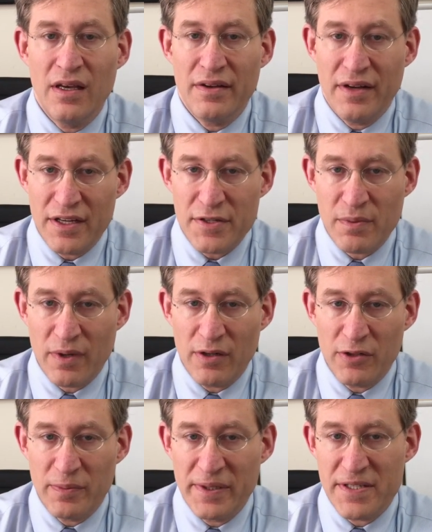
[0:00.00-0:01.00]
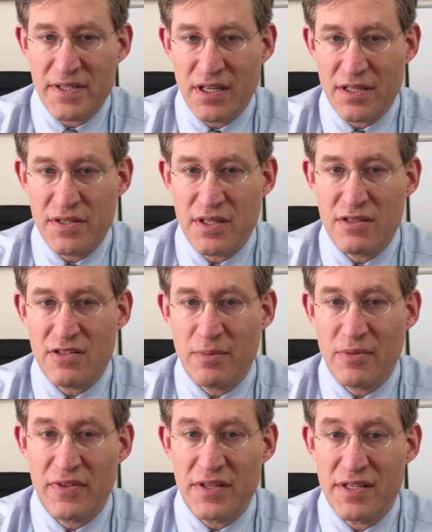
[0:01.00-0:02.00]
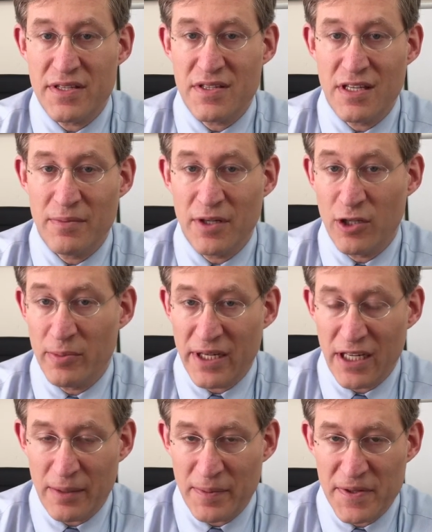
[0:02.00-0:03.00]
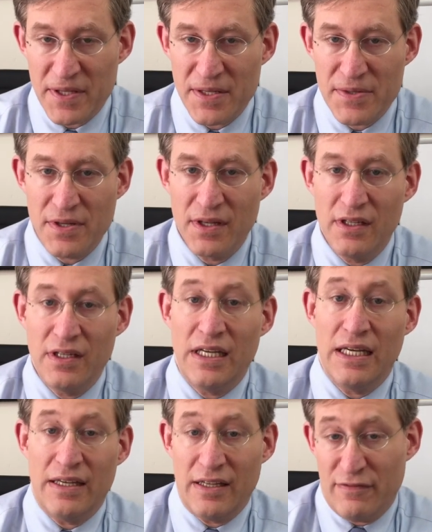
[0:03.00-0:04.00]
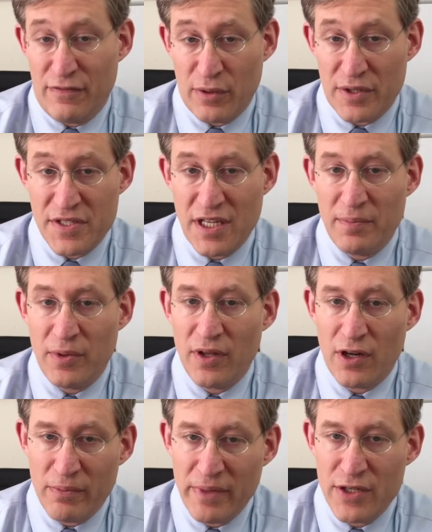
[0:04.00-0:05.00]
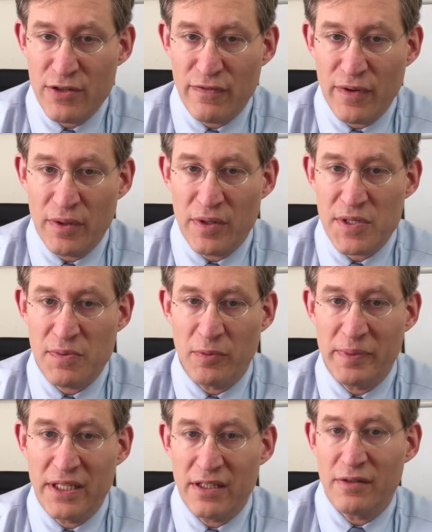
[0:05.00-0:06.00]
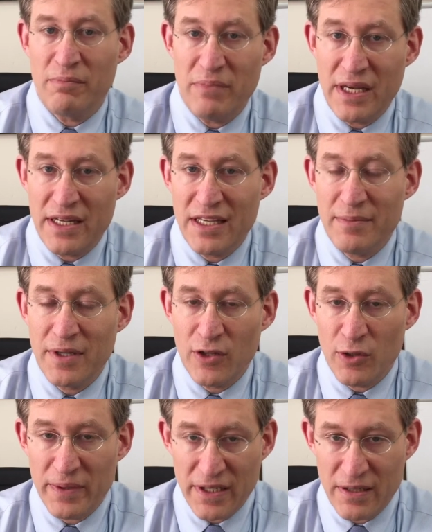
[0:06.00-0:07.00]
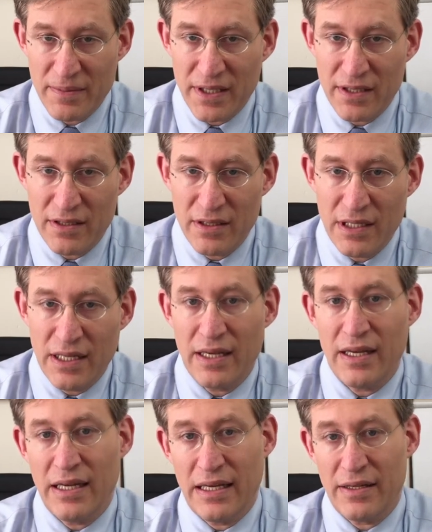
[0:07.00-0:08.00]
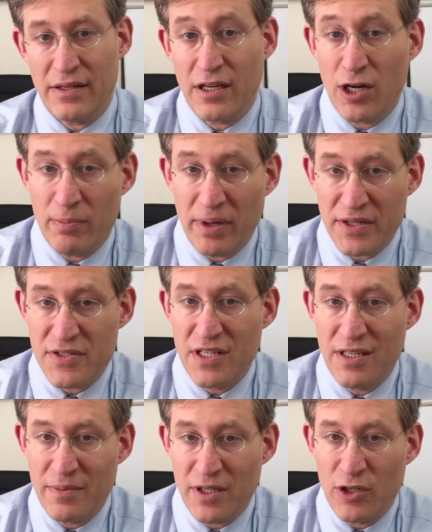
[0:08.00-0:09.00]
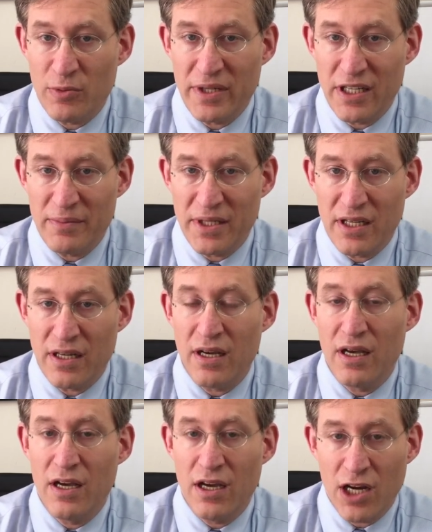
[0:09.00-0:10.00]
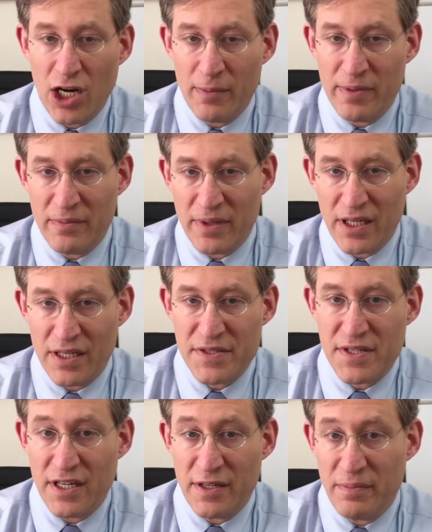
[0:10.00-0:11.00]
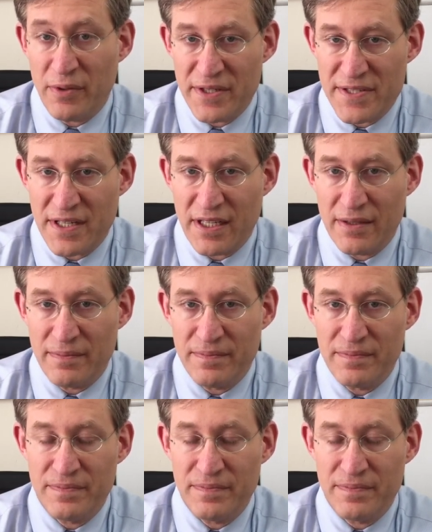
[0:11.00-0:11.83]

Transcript: Next, we're going to be discussing some of the dyshemoglobinopathies. For example, our major focus will be on methemoglobinemia and carboxyhemoglobinemia, carbon monoxide poisoning.